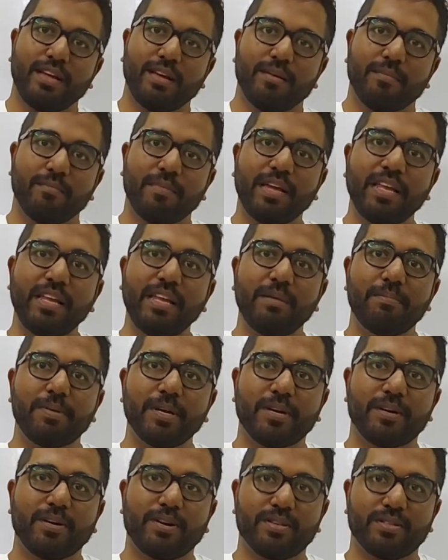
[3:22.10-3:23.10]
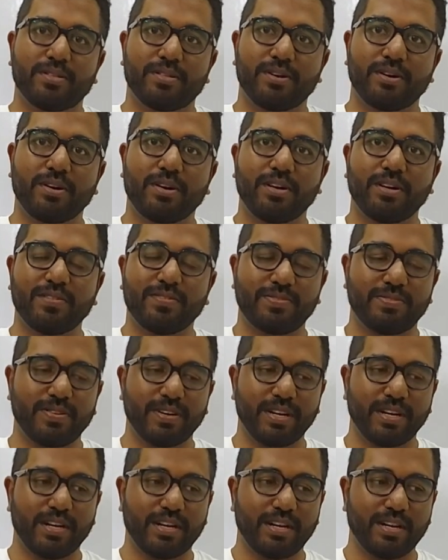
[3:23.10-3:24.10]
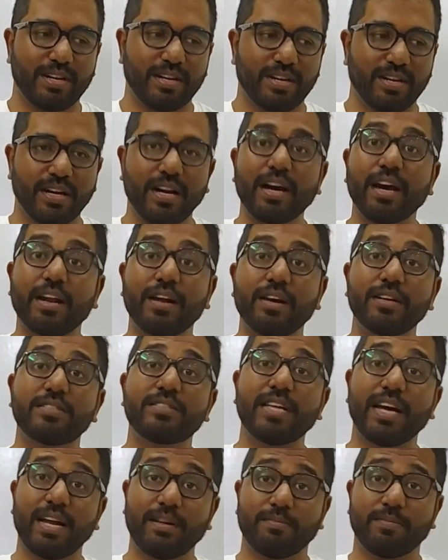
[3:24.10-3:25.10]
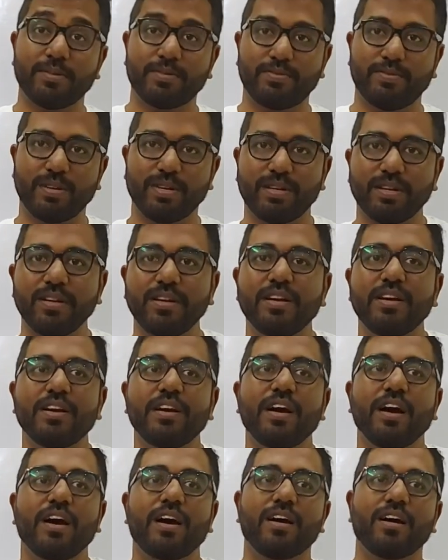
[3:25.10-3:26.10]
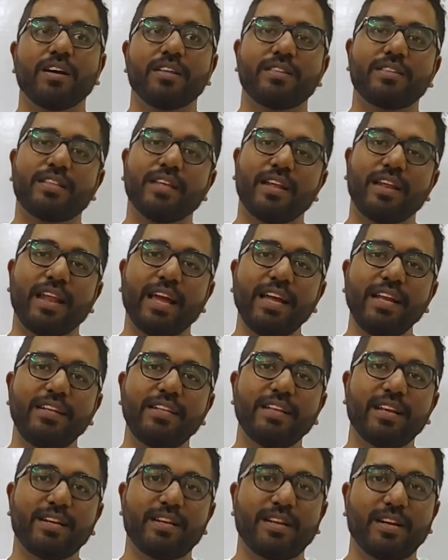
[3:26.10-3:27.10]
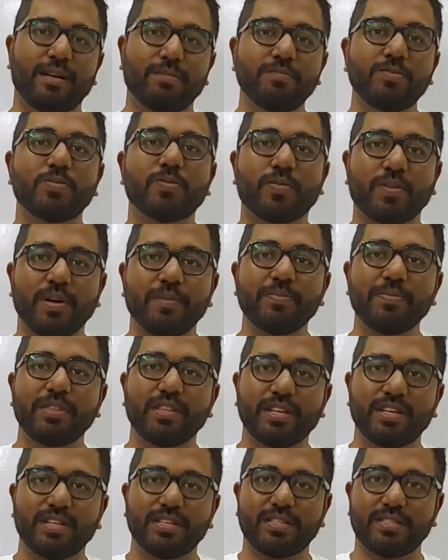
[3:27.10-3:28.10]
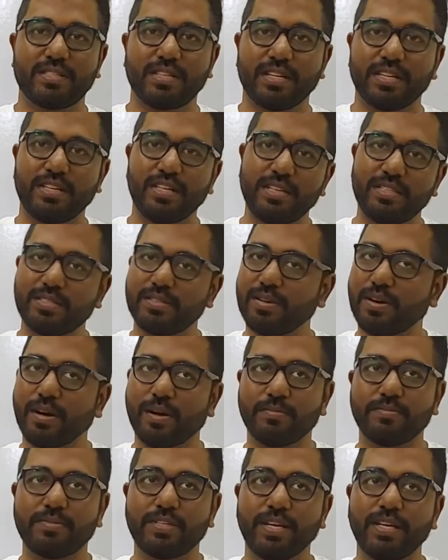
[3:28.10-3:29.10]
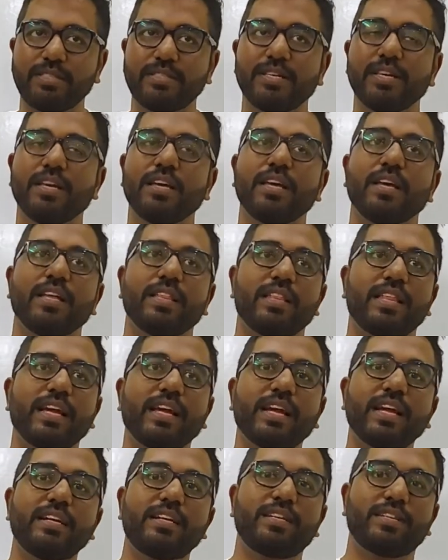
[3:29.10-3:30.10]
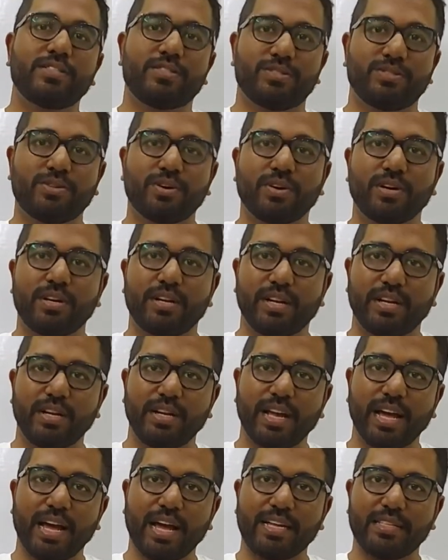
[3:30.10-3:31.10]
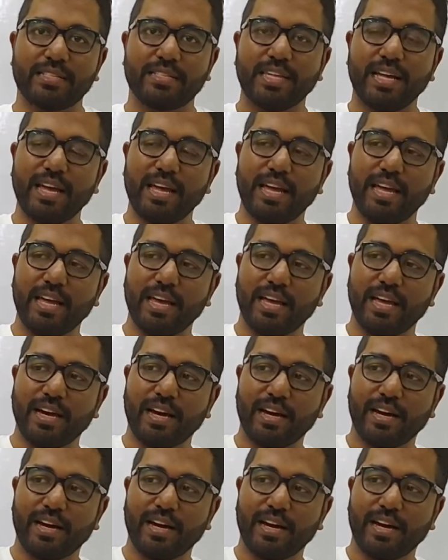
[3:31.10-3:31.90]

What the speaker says: mainly because of our Earth's atmosphere. The light that comes from these objects, they get distorted as they